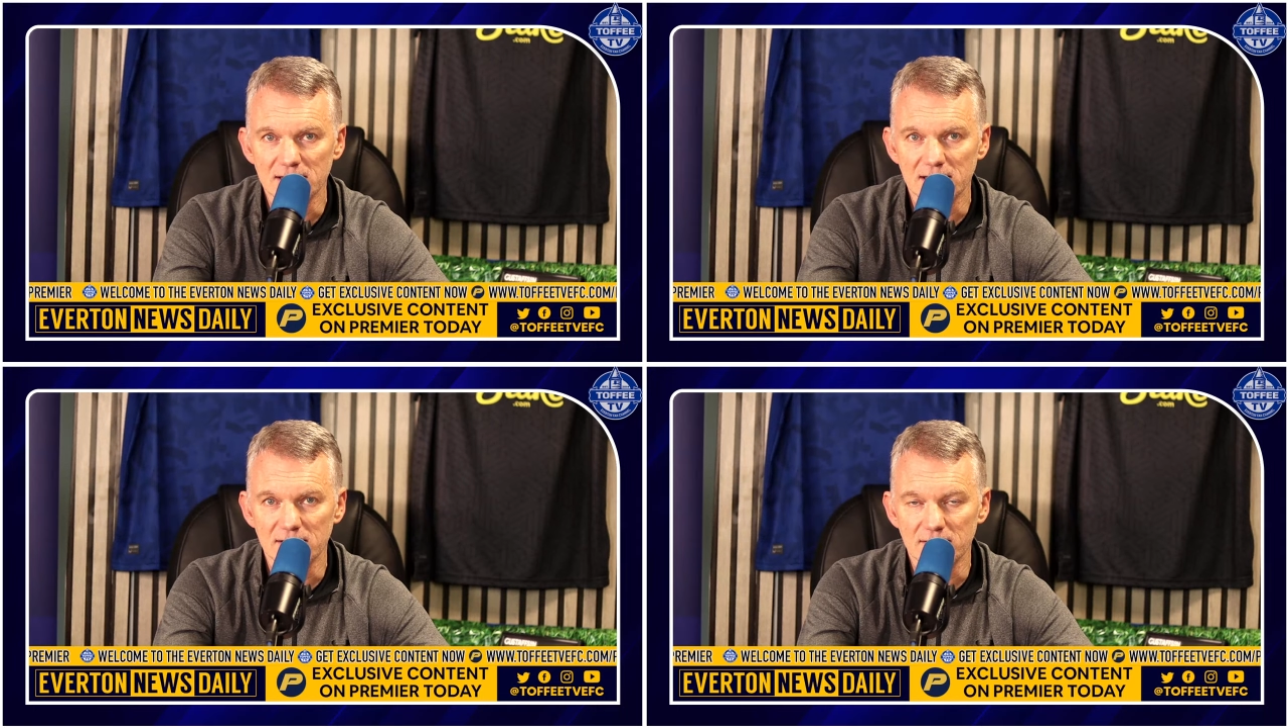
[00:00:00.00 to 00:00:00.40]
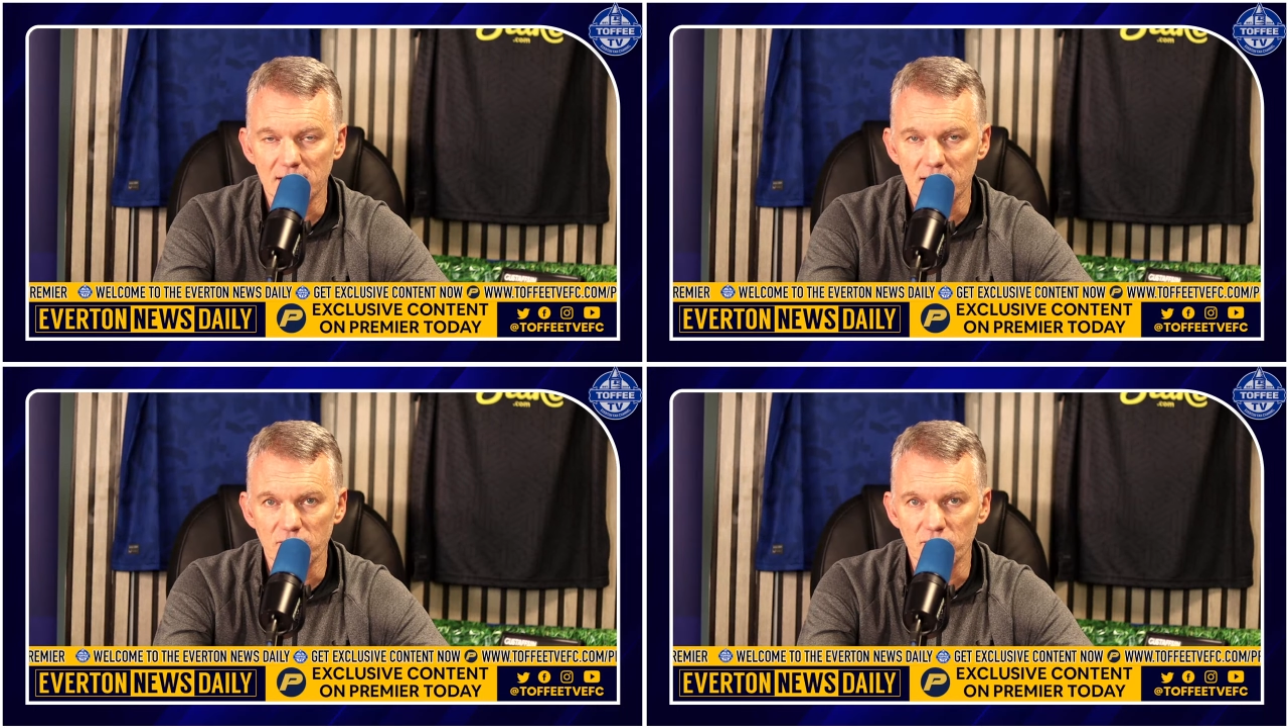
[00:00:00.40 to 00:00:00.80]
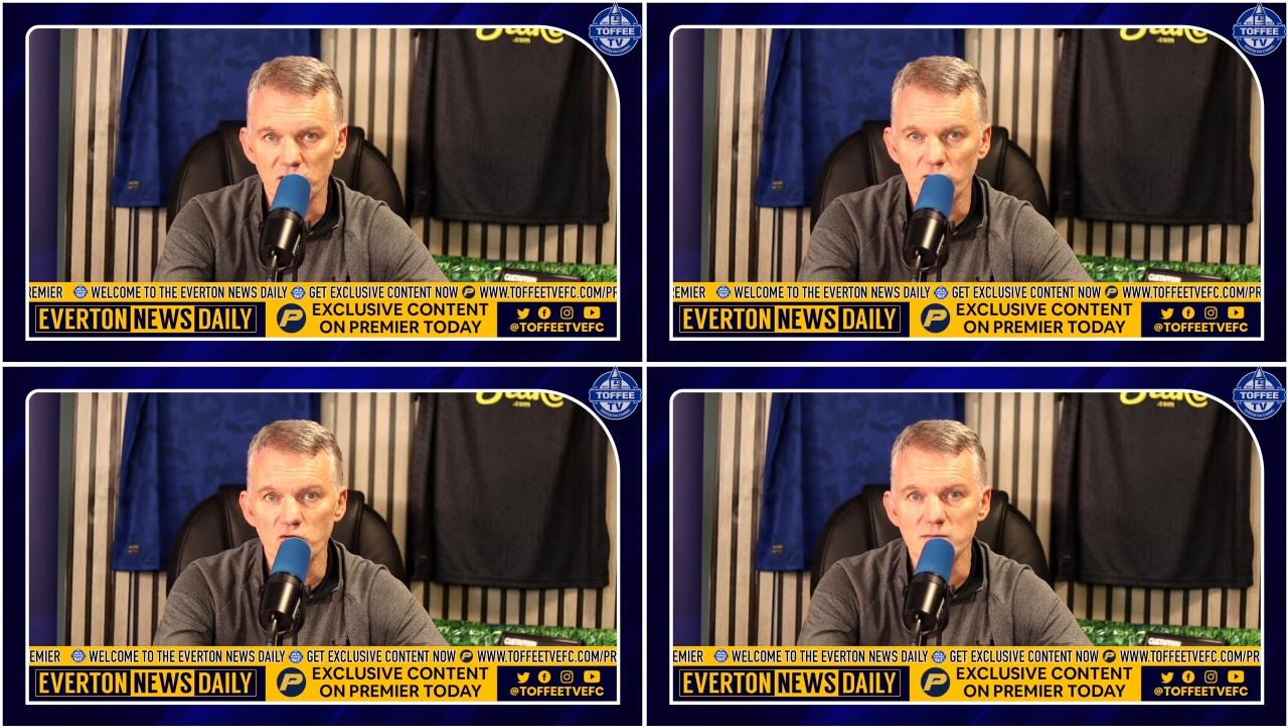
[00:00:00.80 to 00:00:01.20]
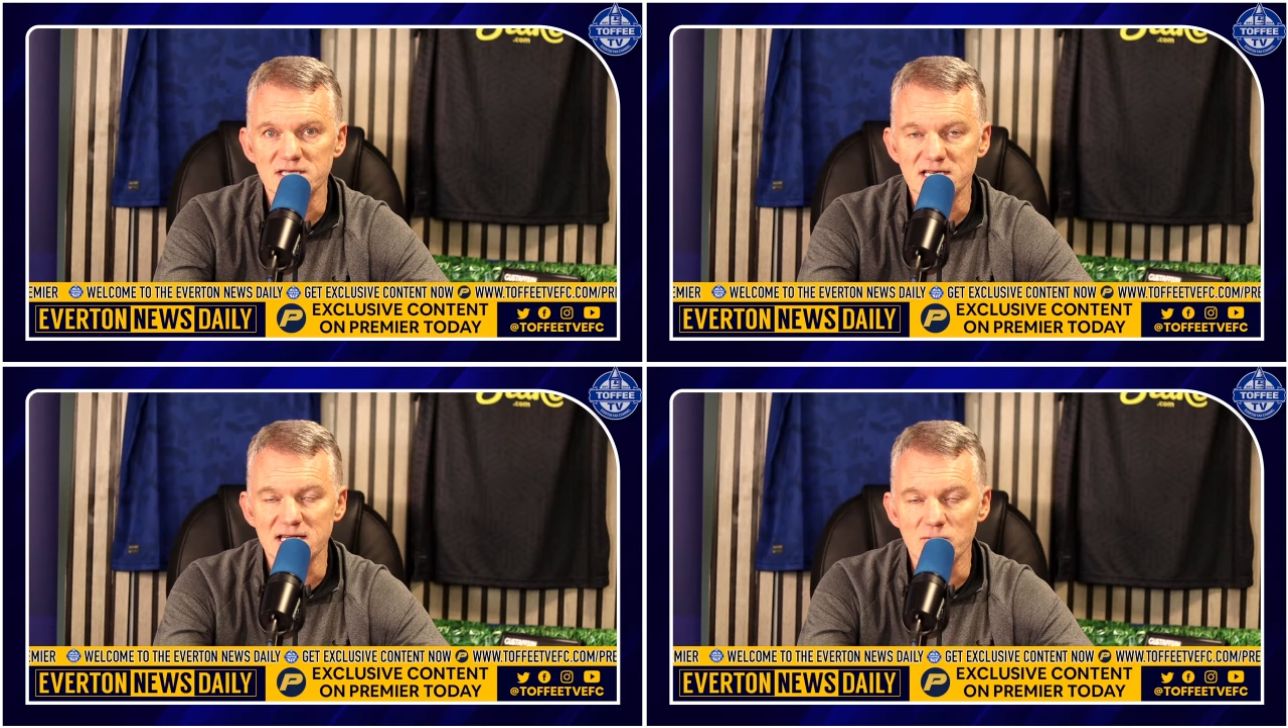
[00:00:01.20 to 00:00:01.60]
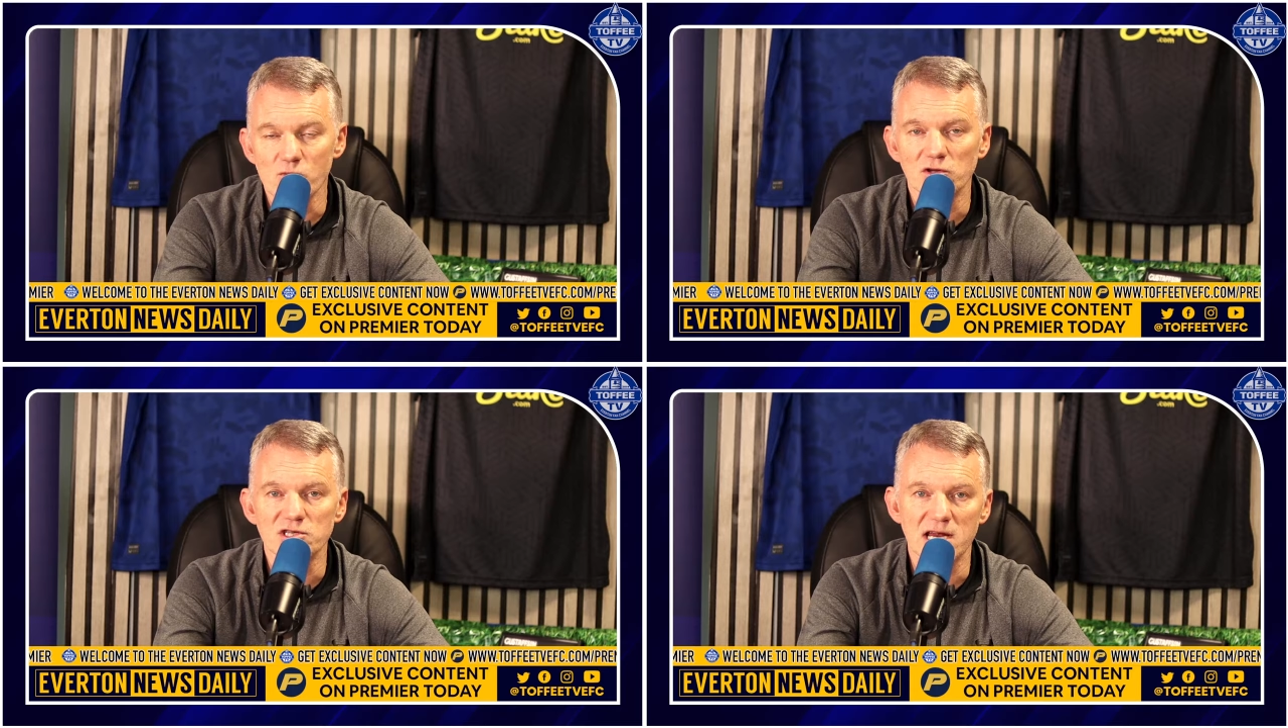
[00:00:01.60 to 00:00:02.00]
They recruitment team
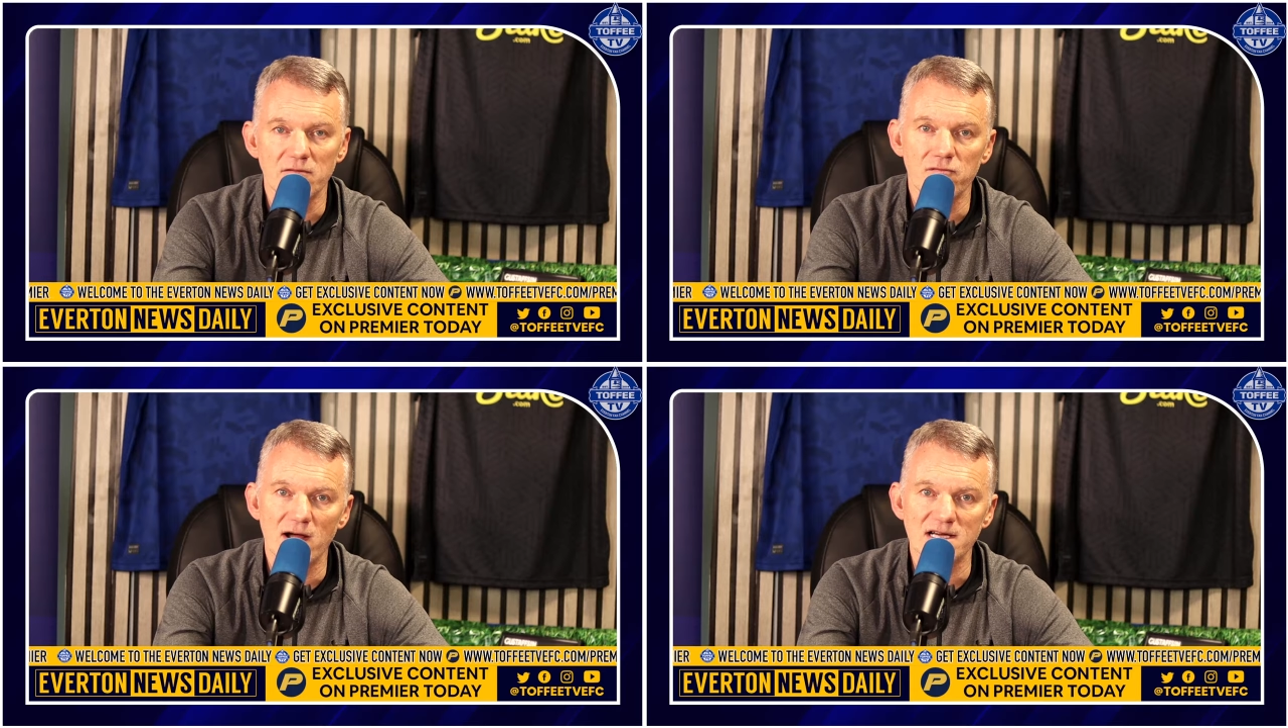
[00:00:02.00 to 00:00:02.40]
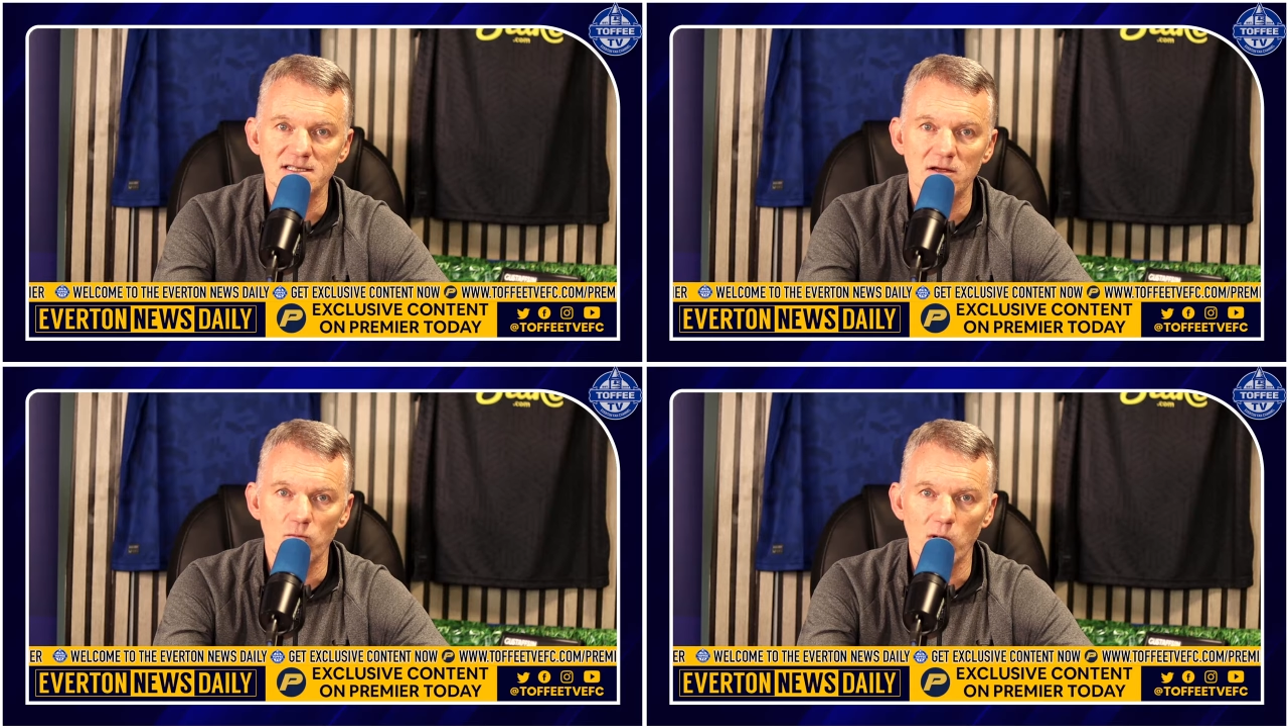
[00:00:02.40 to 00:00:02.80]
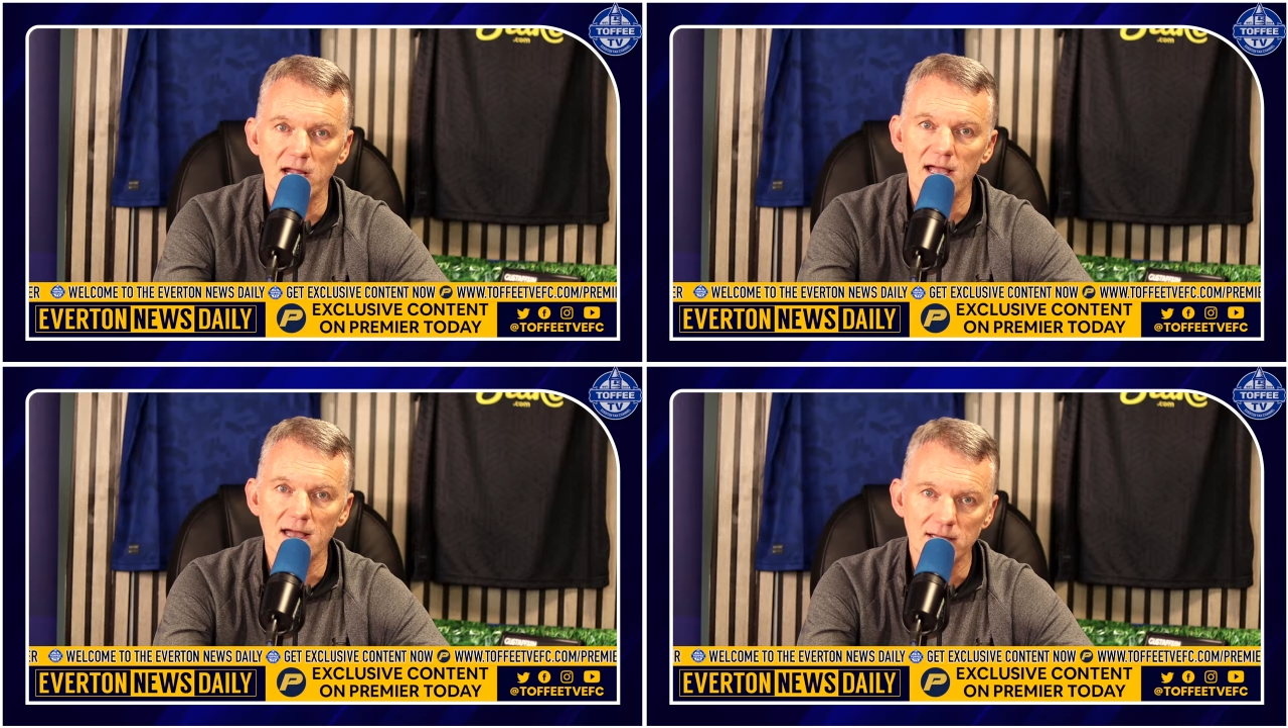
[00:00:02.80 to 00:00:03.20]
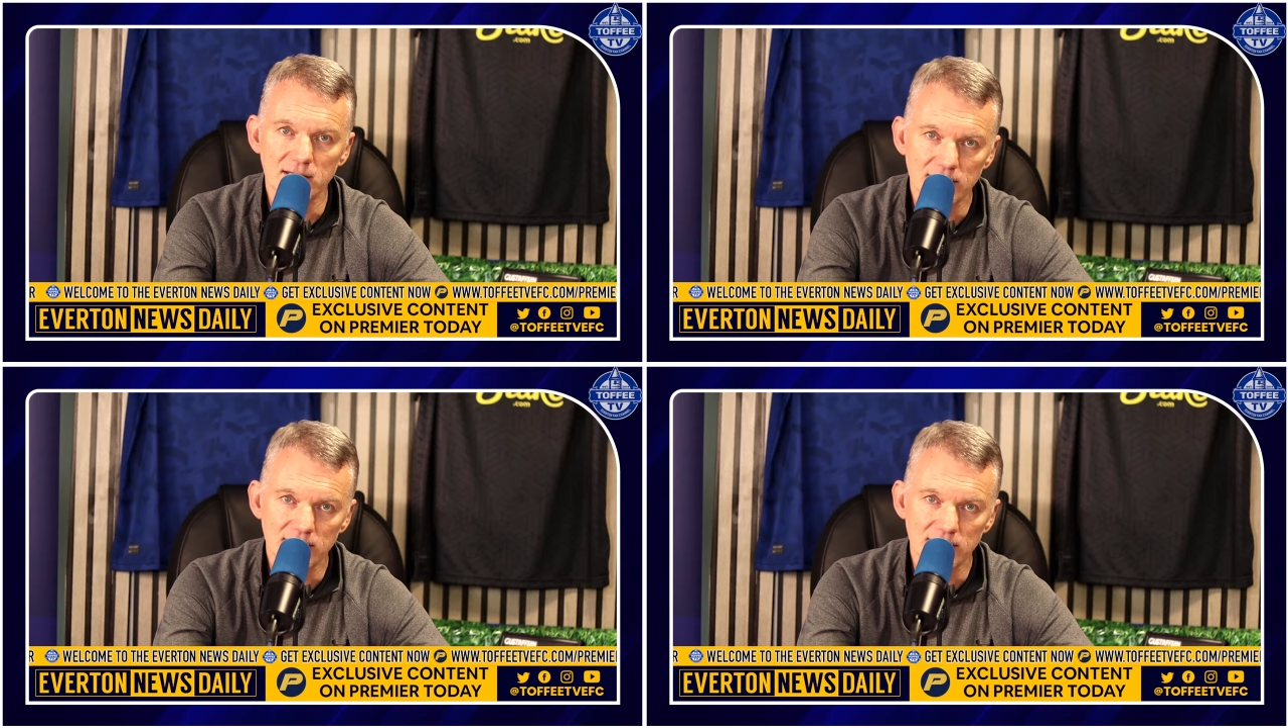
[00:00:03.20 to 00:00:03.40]
wants a fast winger.